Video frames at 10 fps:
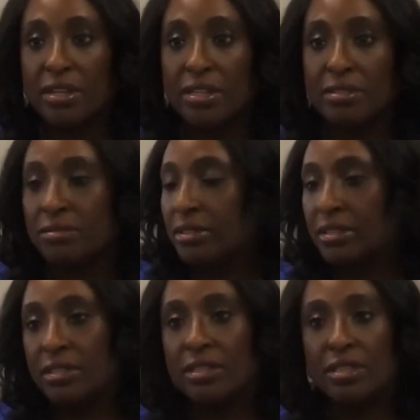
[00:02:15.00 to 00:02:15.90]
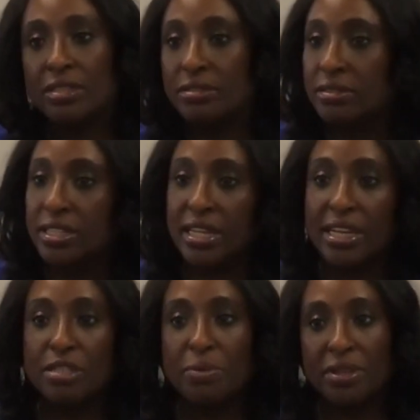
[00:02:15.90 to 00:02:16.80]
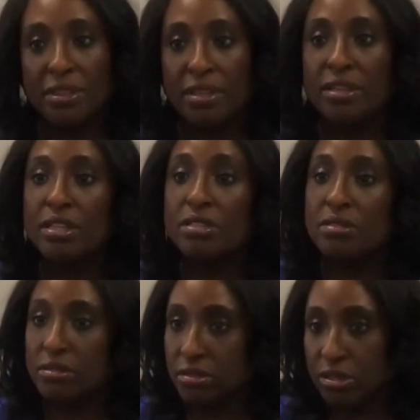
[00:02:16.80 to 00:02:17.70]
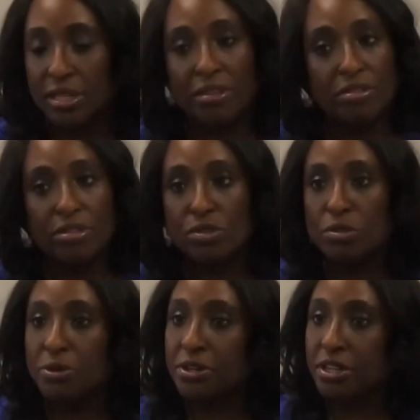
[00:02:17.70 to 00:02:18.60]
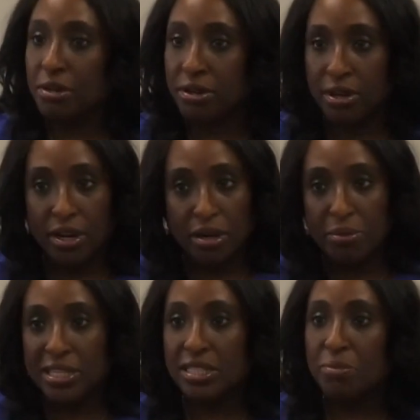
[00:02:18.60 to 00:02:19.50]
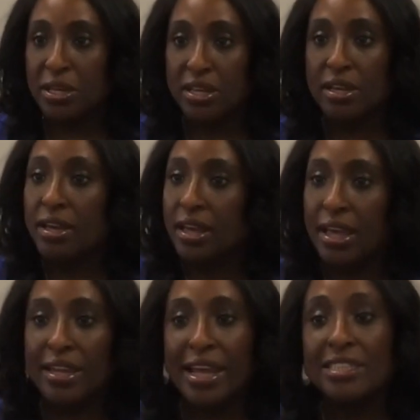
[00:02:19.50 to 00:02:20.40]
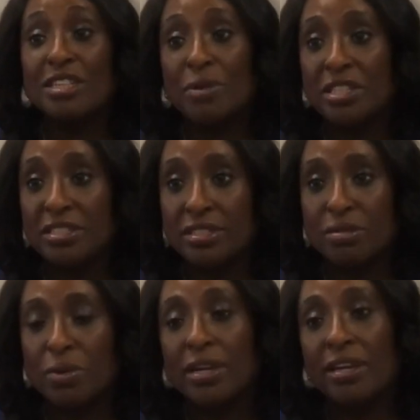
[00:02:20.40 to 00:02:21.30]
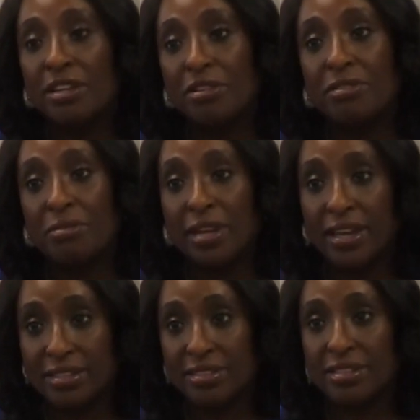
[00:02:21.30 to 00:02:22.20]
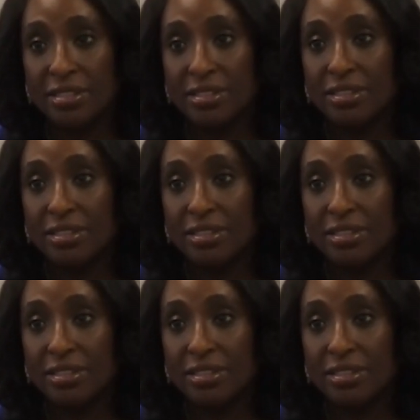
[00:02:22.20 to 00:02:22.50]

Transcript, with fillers: to connect with this either the school board, your PCP, and ask questions, what can you do next?